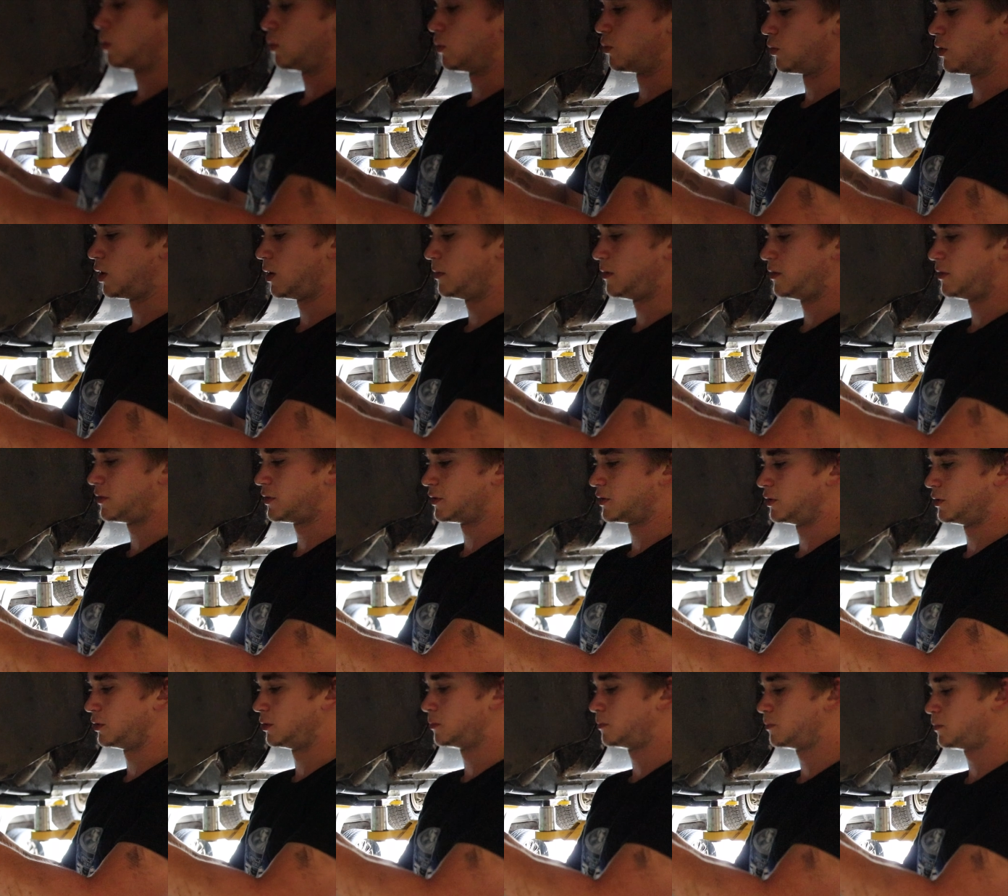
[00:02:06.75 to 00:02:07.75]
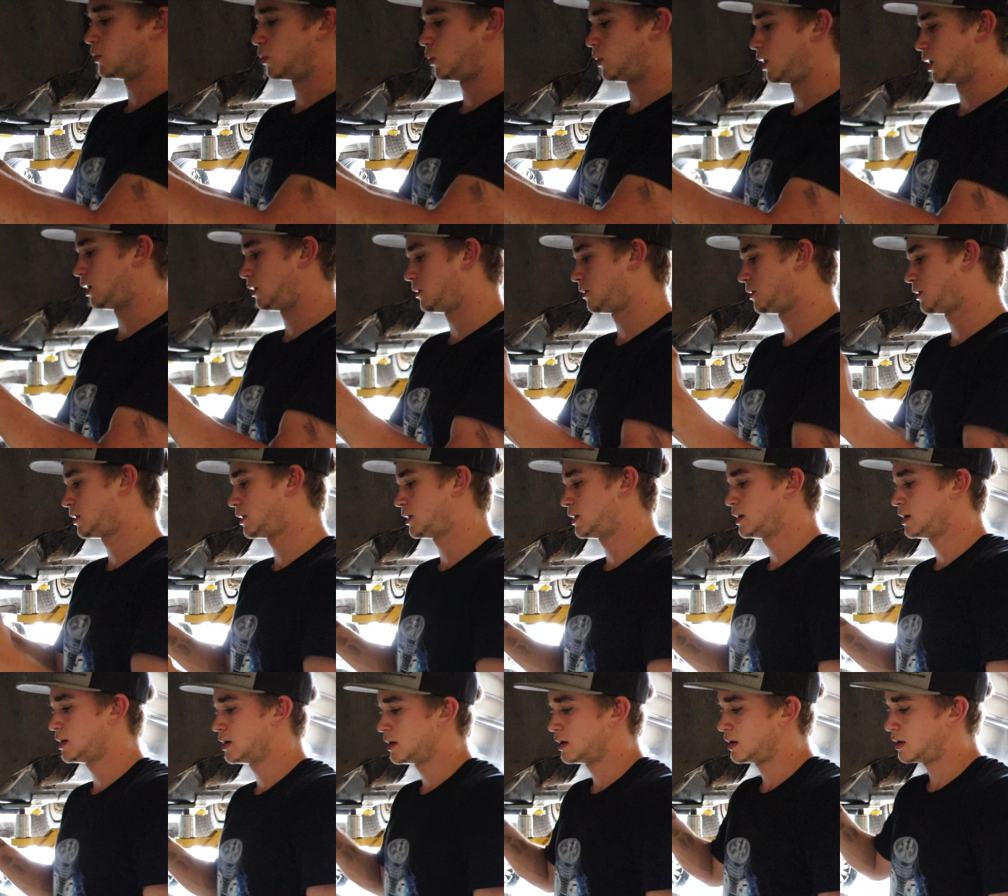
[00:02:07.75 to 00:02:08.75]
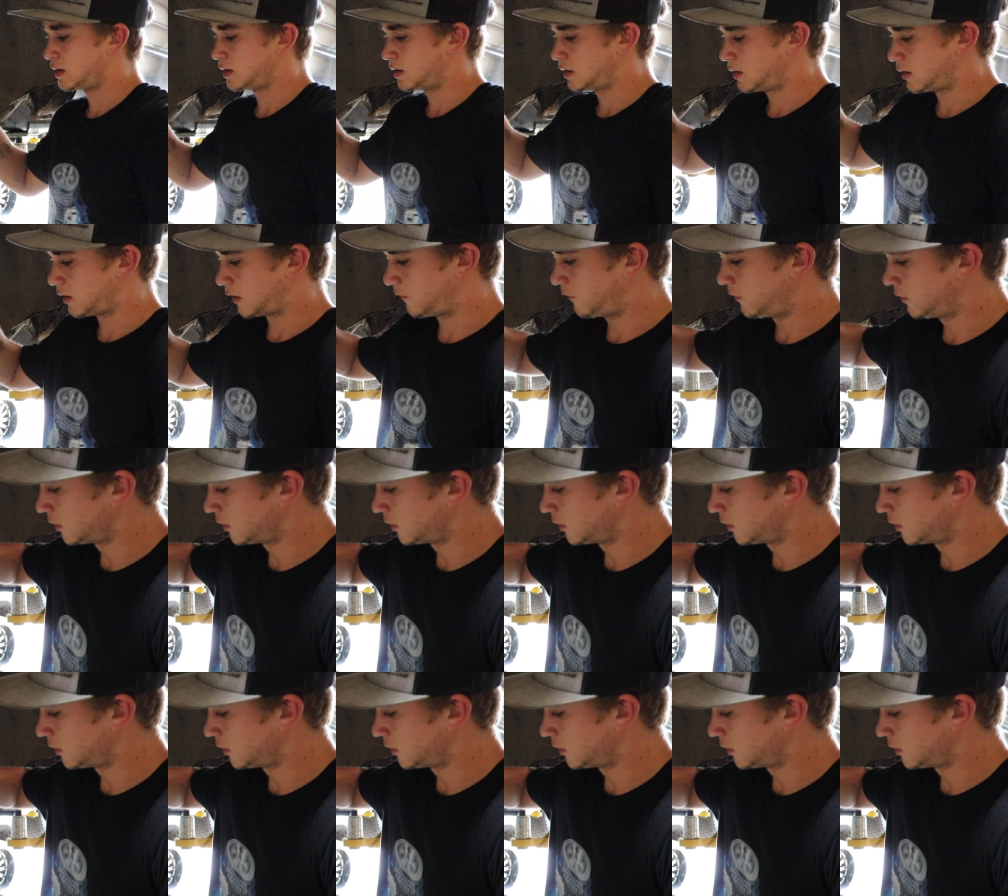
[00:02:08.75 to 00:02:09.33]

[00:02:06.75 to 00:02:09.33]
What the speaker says: rubbing through. Well, if you